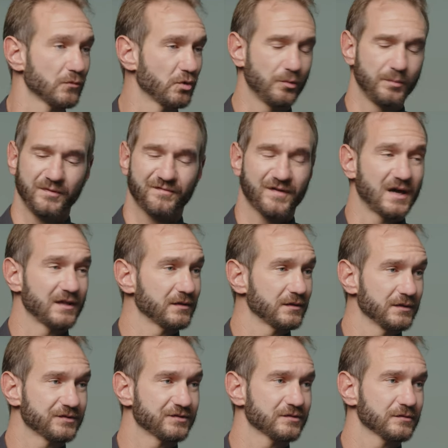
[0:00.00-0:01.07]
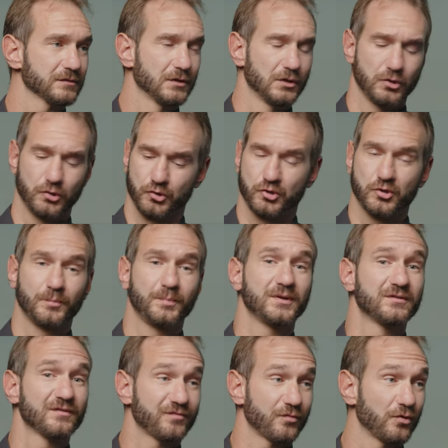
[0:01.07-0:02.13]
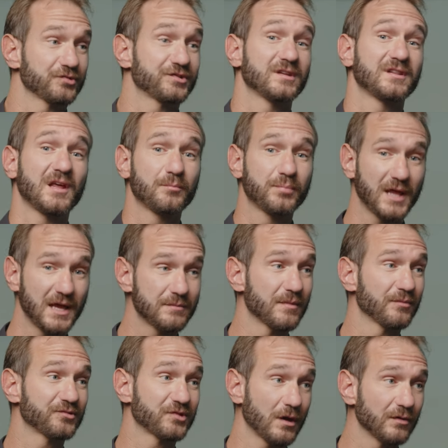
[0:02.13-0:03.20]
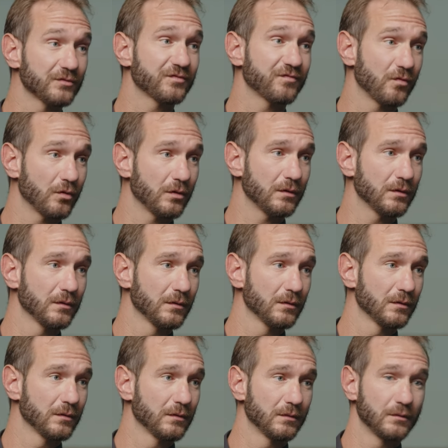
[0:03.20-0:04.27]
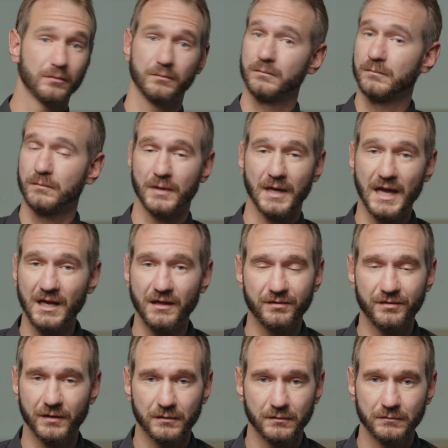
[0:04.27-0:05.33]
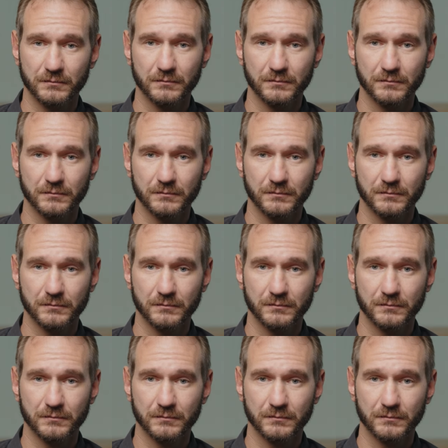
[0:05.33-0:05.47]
Could be fatherless, mm-hmm. could be divorce that they blame themselves for. Totally. Anything.